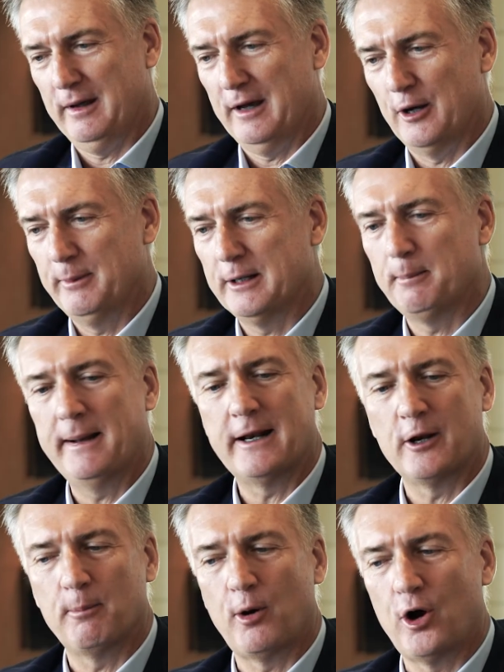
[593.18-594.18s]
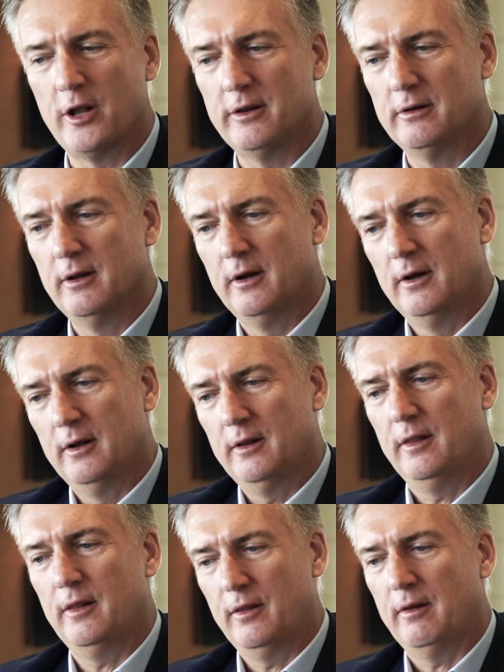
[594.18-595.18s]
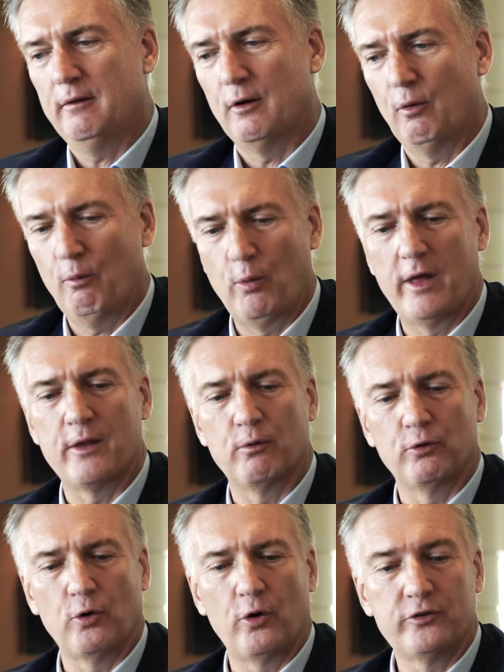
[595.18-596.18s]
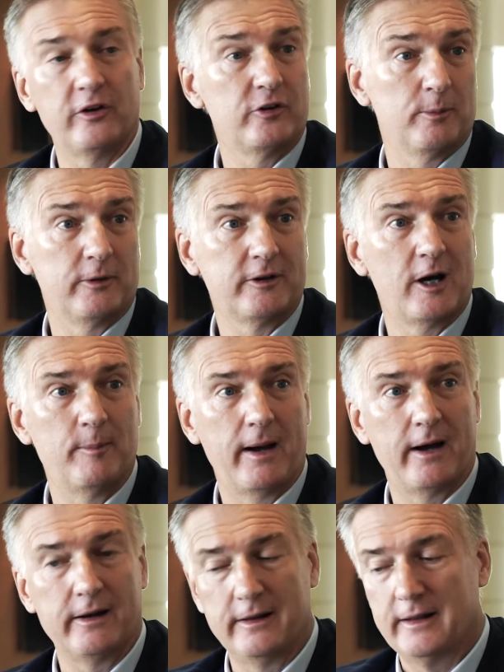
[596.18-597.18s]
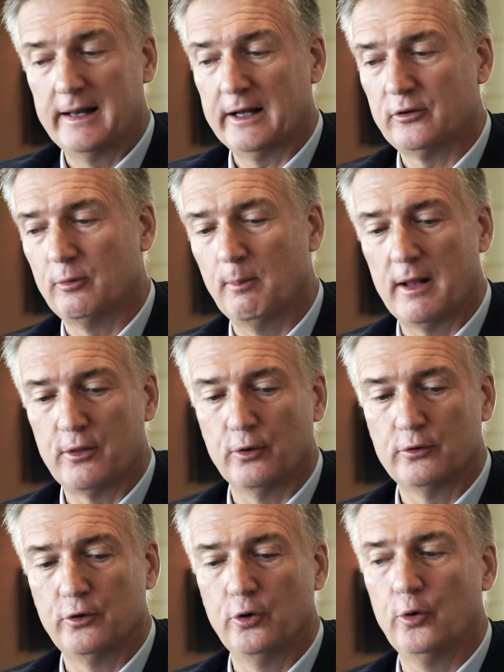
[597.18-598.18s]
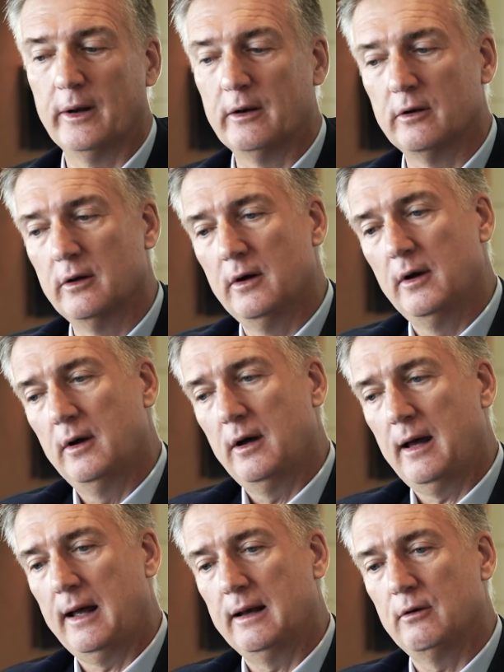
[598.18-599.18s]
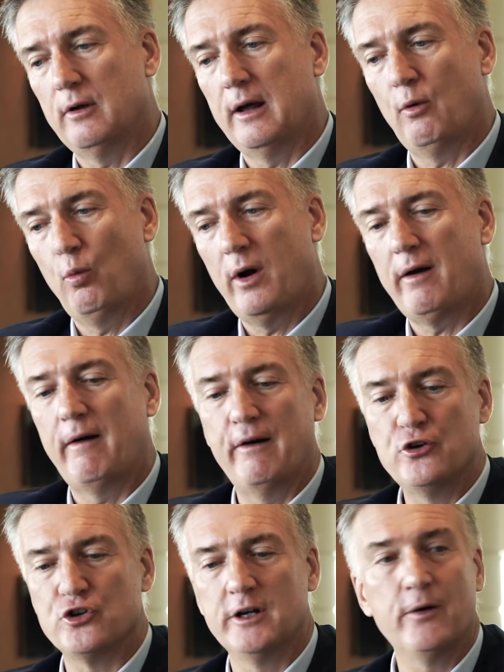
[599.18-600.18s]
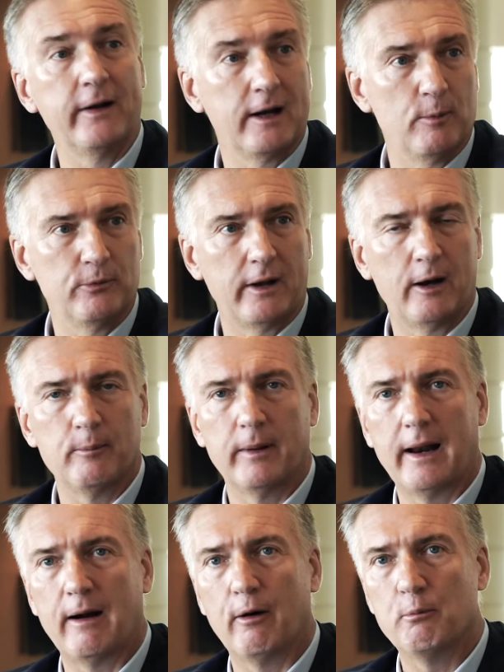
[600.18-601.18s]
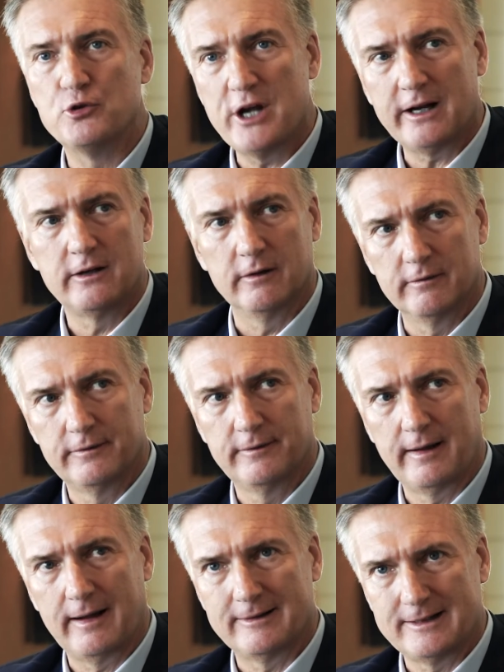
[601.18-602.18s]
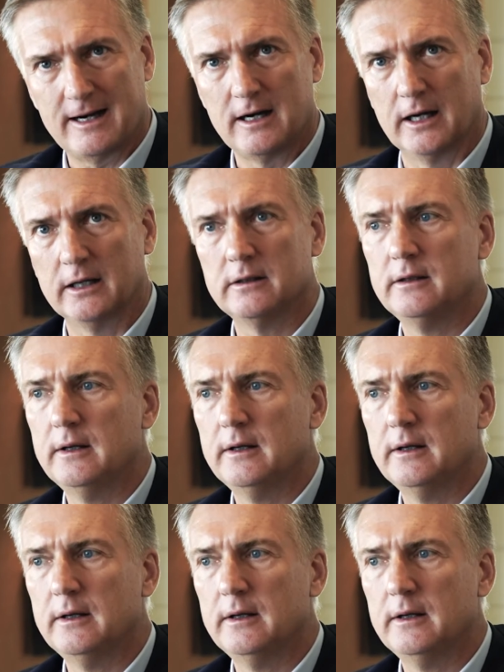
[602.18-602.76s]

going to be dependent upon where the resource estimates come out in the next month or two and where our engineering comes out. But our objective, our target,